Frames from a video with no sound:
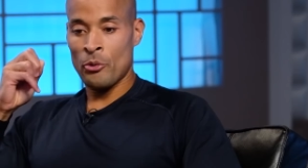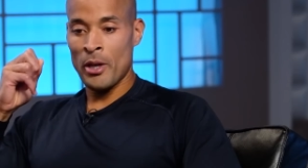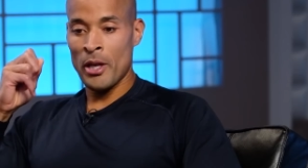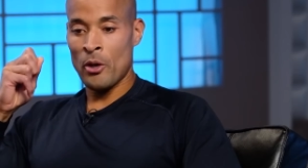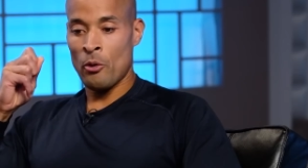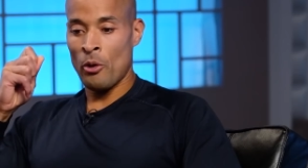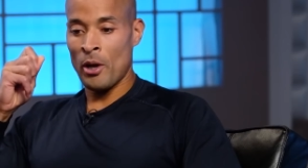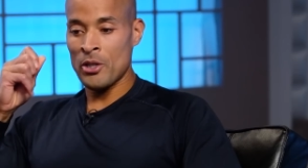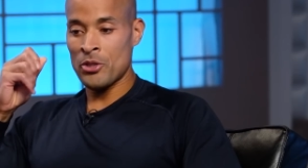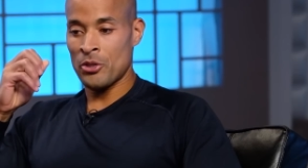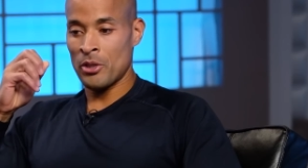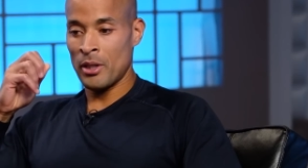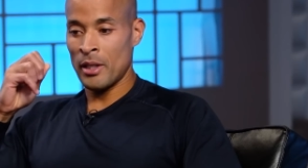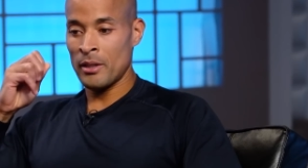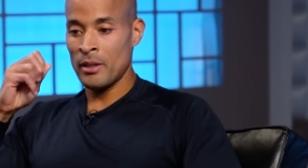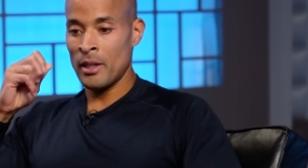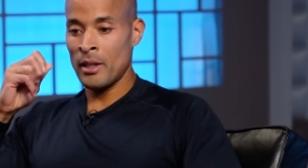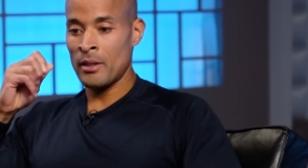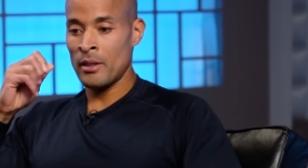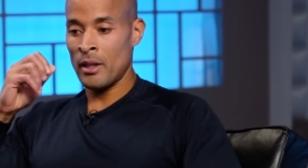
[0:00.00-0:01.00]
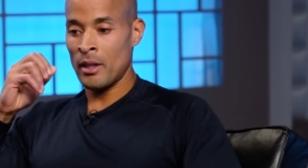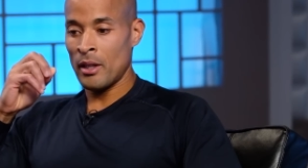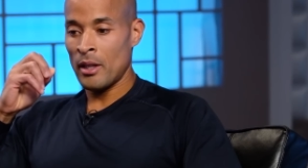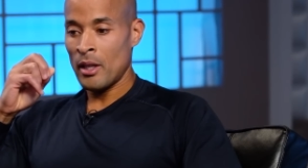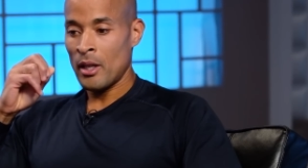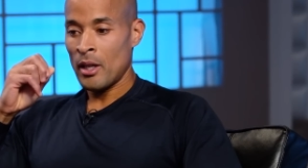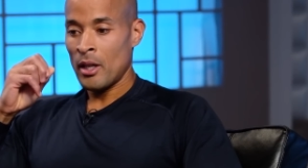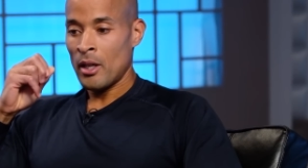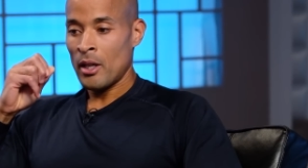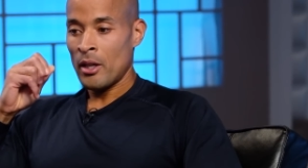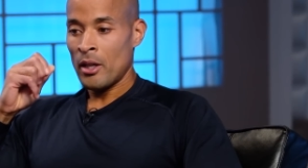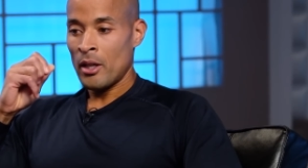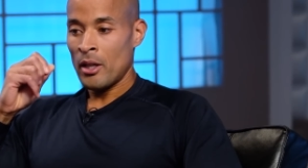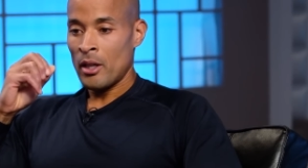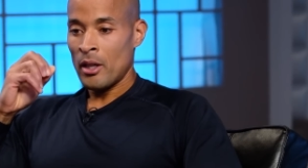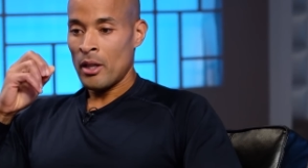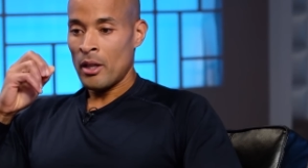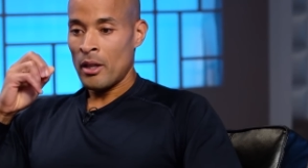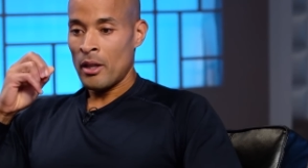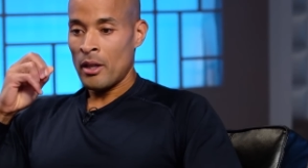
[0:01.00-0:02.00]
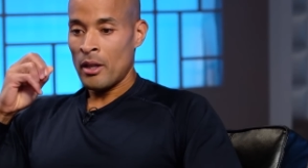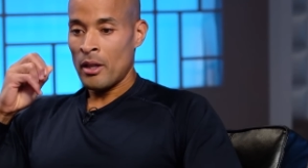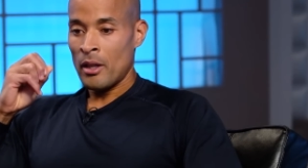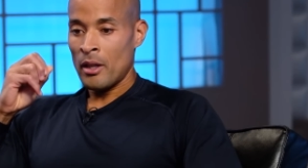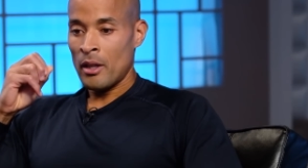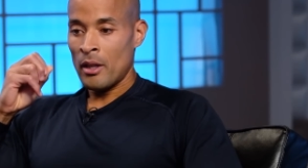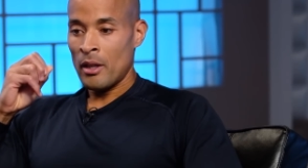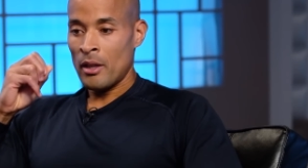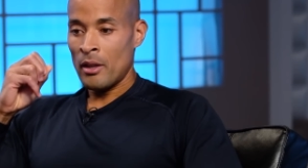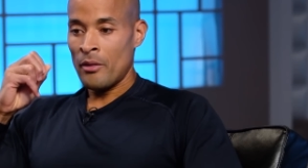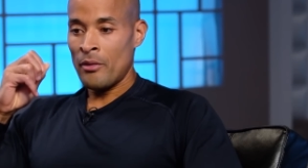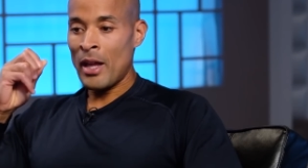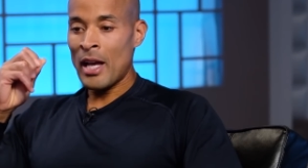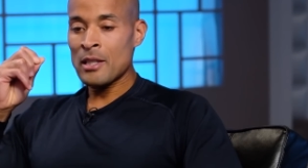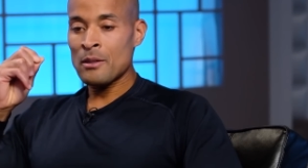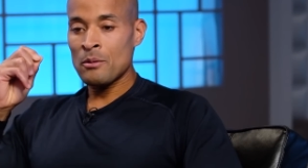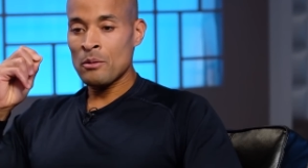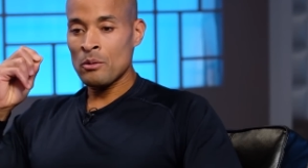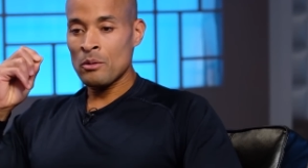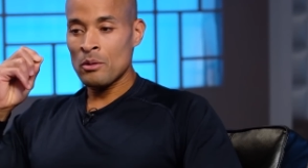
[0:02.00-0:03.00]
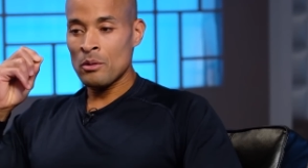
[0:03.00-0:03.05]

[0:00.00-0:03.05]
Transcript: great question. It, it, that's